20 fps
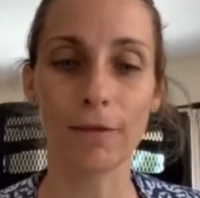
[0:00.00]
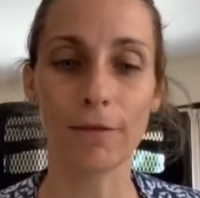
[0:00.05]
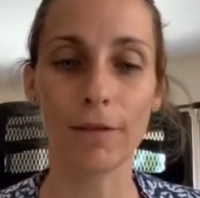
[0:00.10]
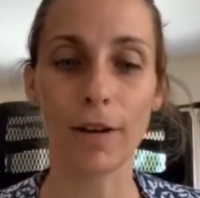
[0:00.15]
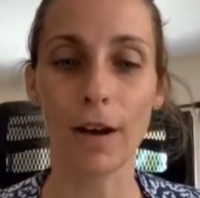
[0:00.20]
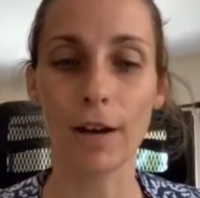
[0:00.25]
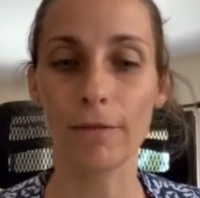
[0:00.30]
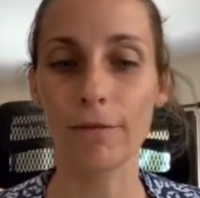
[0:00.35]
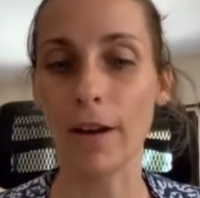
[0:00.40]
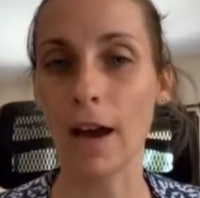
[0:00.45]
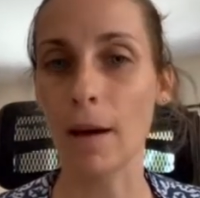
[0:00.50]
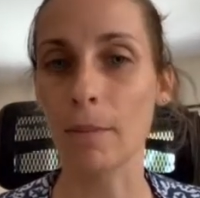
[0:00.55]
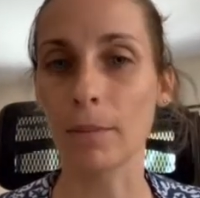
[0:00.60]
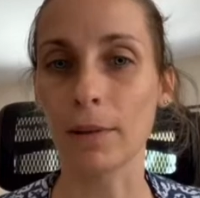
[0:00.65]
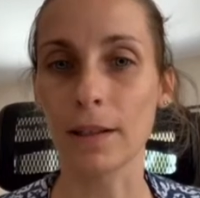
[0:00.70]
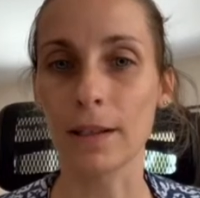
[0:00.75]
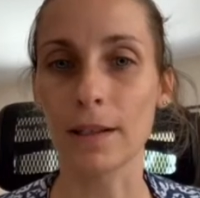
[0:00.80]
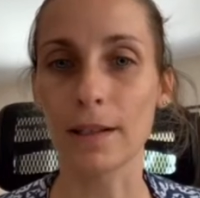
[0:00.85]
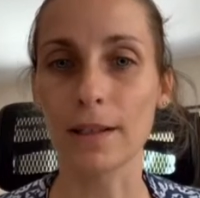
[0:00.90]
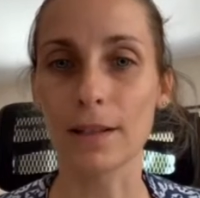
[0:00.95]

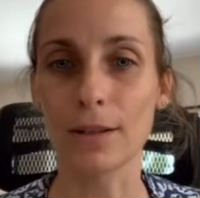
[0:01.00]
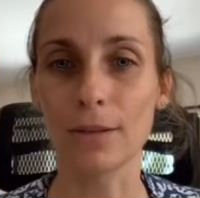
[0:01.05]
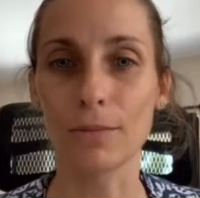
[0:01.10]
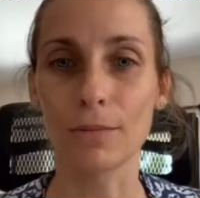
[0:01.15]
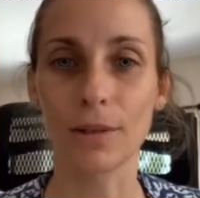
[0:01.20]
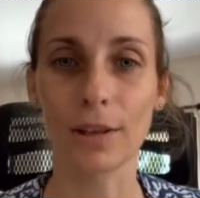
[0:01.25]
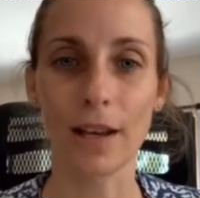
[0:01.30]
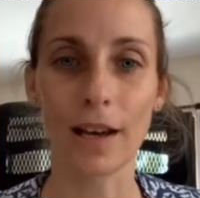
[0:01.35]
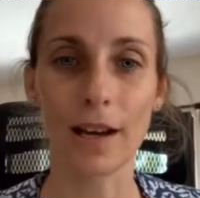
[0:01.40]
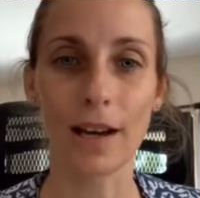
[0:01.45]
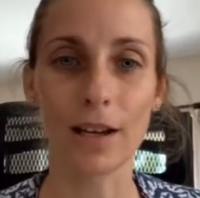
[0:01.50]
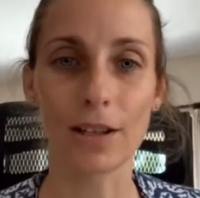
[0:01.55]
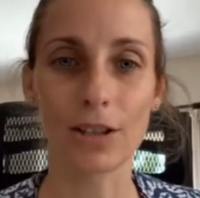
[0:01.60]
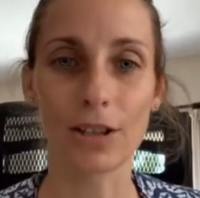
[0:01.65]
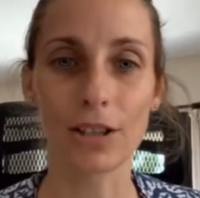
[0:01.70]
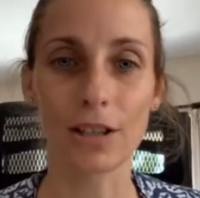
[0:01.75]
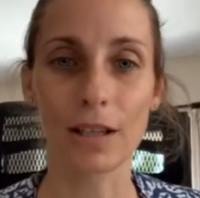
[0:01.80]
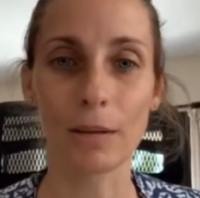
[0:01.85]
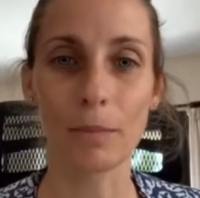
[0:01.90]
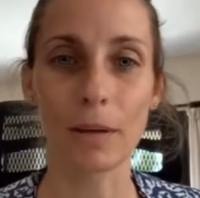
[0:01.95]
families without
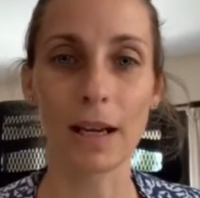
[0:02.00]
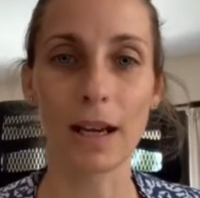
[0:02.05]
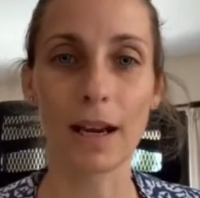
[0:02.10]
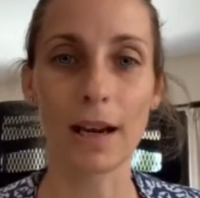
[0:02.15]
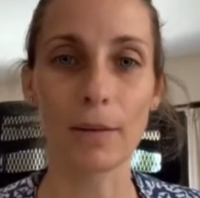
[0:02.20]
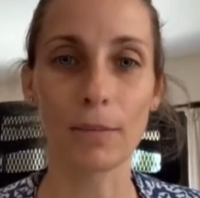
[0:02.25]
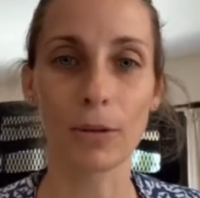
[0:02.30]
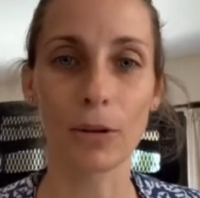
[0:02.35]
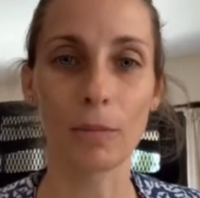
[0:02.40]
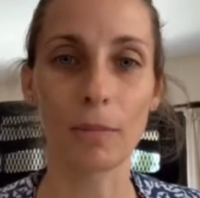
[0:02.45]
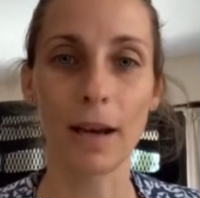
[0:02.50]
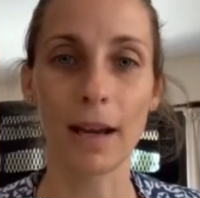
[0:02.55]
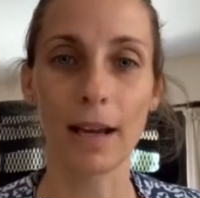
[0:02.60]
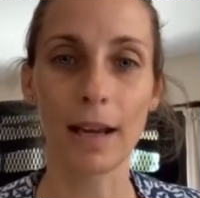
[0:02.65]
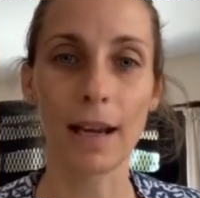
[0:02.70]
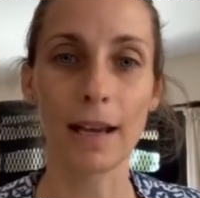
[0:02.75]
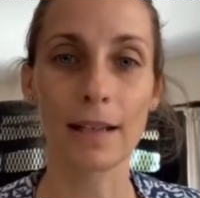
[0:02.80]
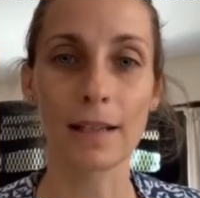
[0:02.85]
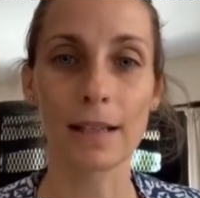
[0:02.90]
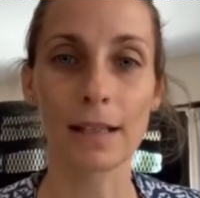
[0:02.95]
actually being able to make
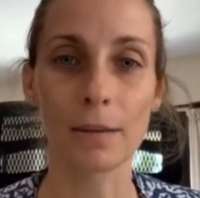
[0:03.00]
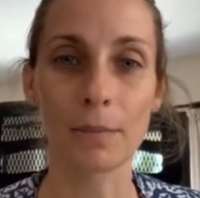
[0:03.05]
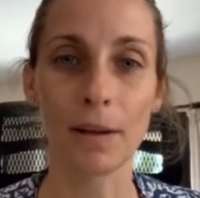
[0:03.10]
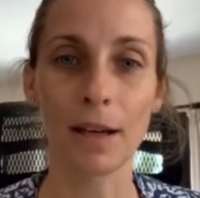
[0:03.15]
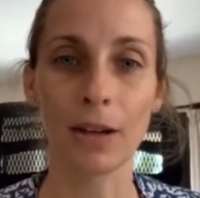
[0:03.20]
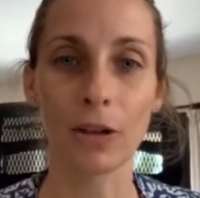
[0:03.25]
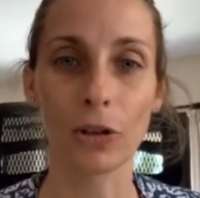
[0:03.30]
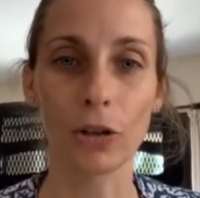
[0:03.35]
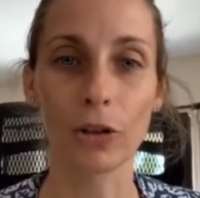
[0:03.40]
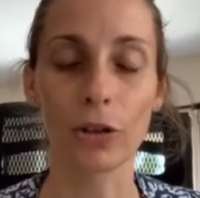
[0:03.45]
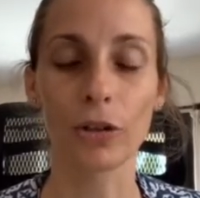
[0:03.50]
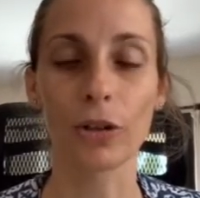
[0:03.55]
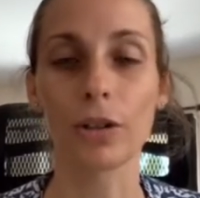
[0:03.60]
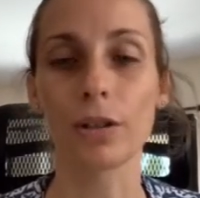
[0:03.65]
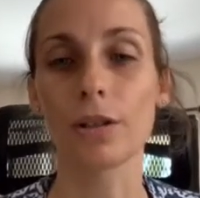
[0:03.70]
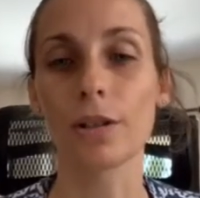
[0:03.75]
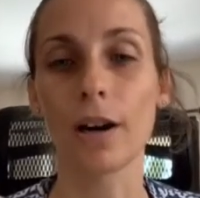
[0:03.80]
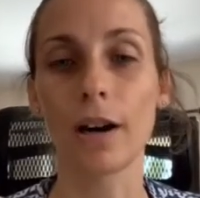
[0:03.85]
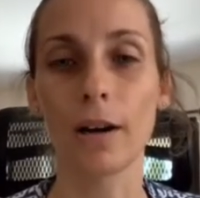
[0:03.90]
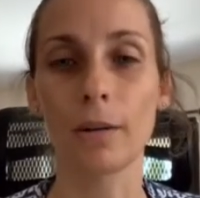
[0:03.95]
ends meet a lot of the
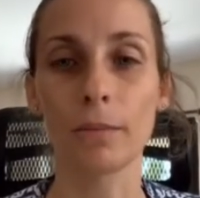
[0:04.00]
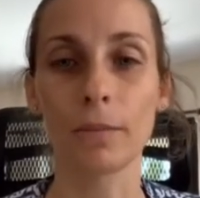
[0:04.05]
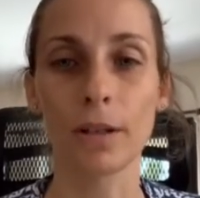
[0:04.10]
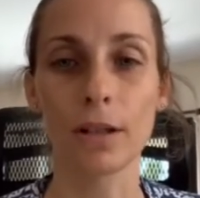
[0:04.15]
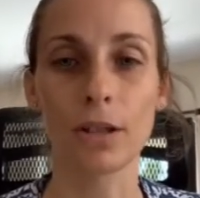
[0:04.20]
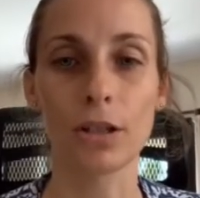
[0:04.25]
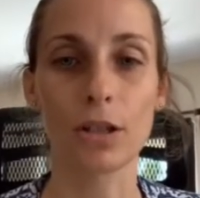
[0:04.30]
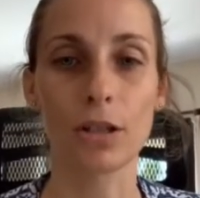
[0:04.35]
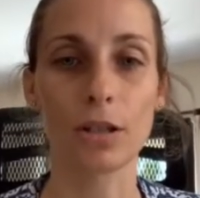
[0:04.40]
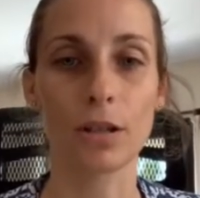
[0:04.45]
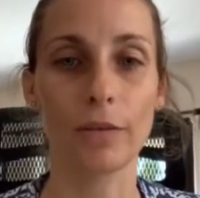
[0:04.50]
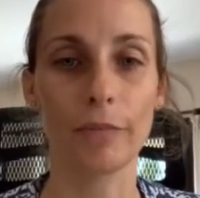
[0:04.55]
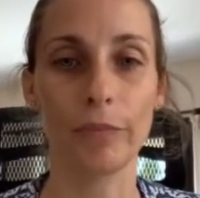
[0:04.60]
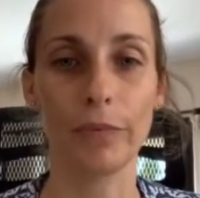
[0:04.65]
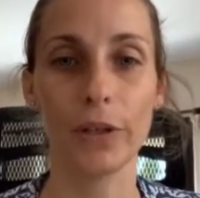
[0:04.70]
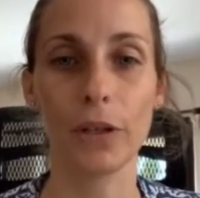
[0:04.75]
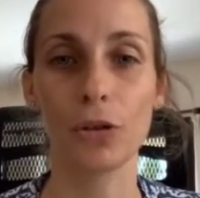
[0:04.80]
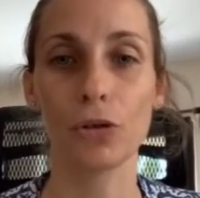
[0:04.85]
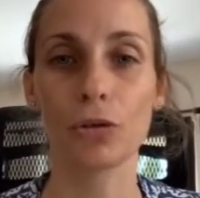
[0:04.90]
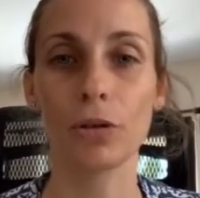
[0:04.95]
time, which
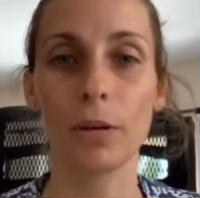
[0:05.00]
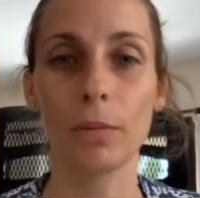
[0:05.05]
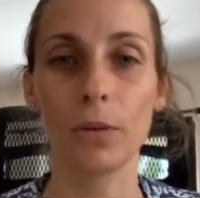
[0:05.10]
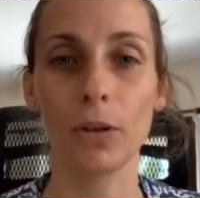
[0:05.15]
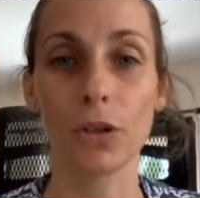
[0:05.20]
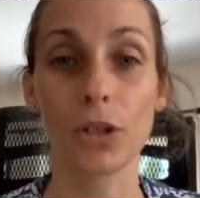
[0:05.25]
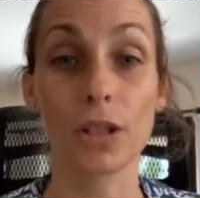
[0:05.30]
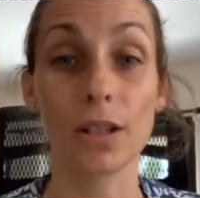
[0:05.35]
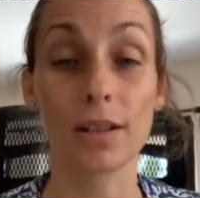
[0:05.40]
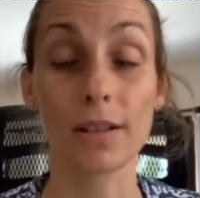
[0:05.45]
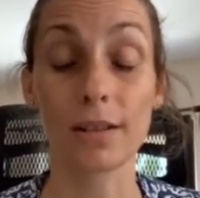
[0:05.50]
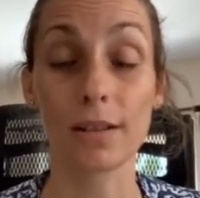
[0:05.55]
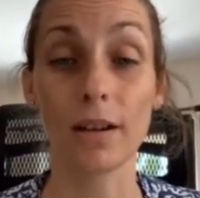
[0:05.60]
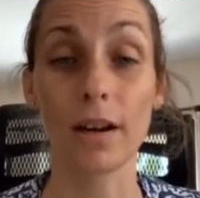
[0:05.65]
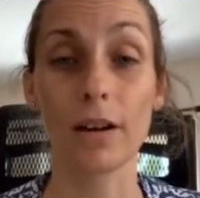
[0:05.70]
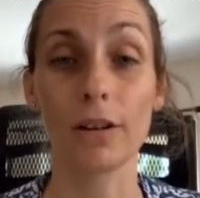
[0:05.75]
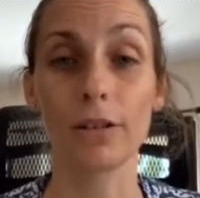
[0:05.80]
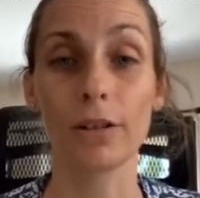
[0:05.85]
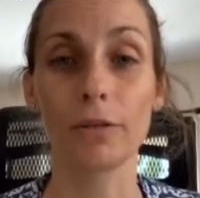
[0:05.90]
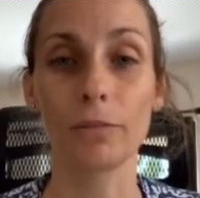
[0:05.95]
contributes to the
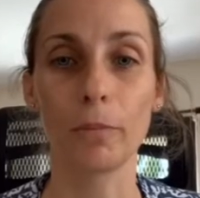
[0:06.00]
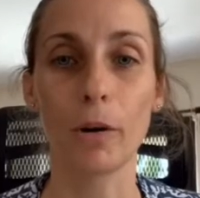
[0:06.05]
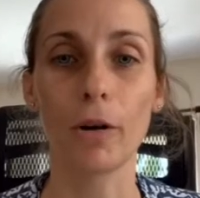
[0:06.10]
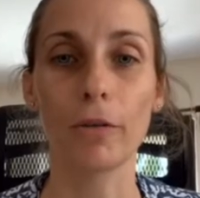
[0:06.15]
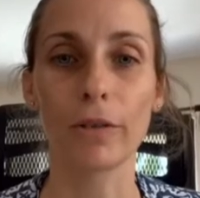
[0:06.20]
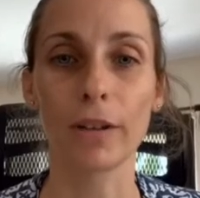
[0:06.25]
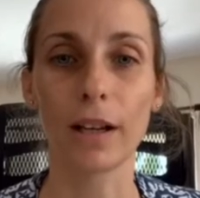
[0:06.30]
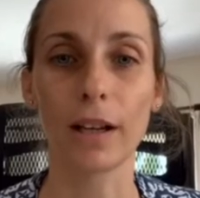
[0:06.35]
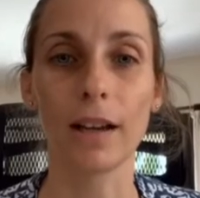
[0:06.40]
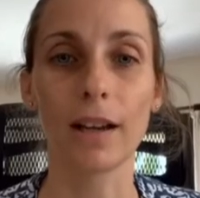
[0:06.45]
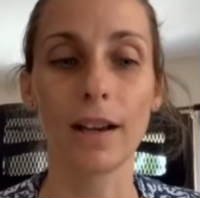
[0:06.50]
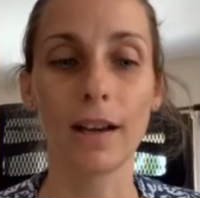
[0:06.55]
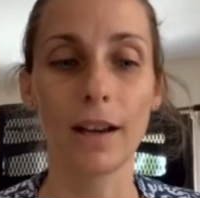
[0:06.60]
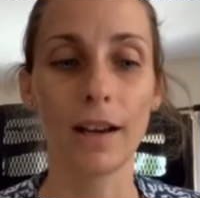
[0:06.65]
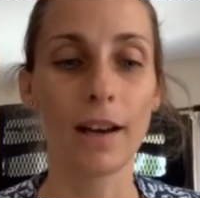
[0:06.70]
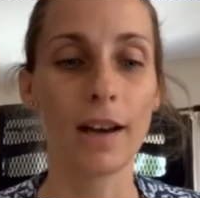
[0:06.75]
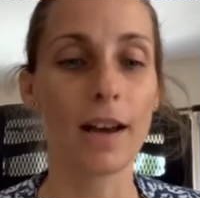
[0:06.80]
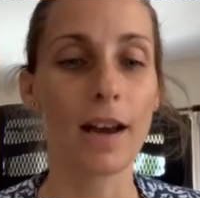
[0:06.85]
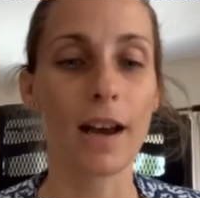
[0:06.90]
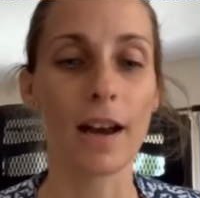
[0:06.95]
cycle of poverty.
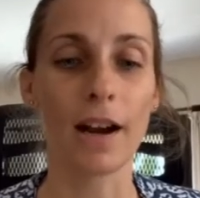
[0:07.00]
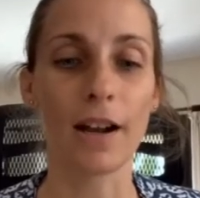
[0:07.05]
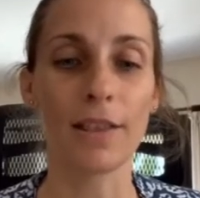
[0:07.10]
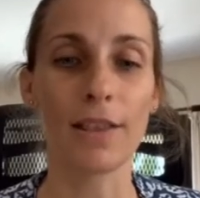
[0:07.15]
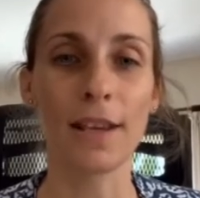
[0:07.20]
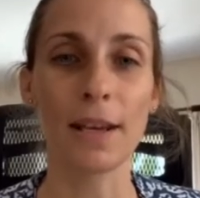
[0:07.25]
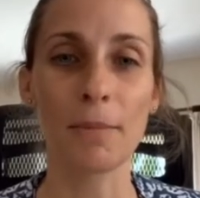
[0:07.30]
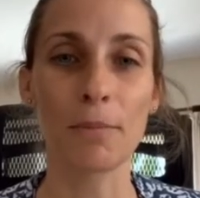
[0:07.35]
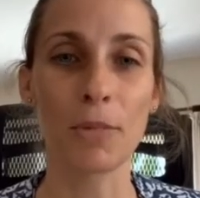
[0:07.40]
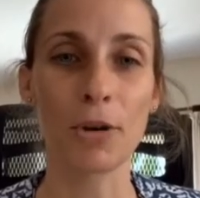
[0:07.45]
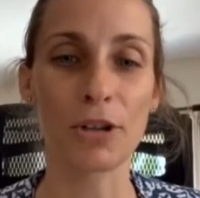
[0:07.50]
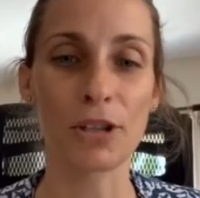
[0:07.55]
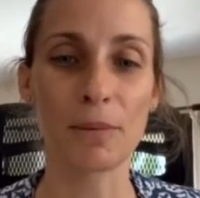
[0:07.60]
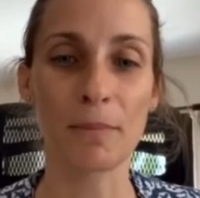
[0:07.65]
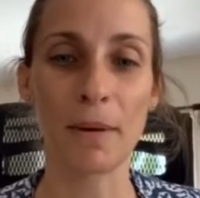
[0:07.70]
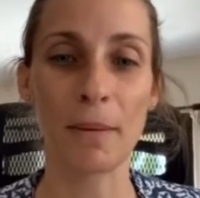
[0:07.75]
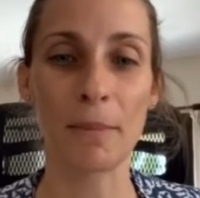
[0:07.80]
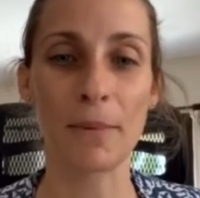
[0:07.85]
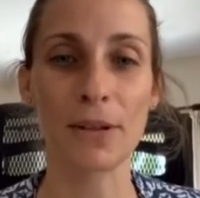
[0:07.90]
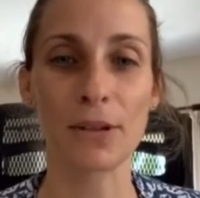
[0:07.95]
And I think most
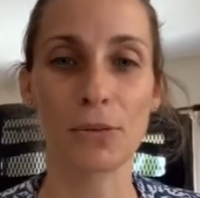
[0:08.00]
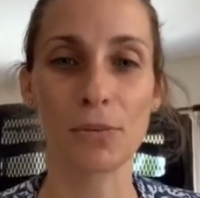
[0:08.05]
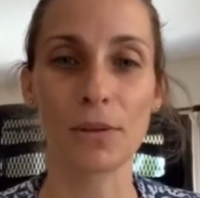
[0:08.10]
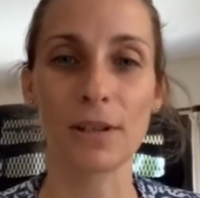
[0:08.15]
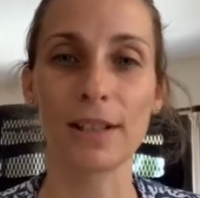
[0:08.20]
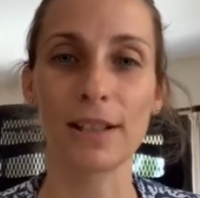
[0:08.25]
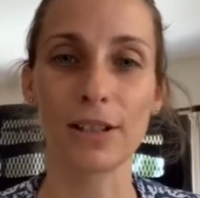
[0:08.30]
mamas really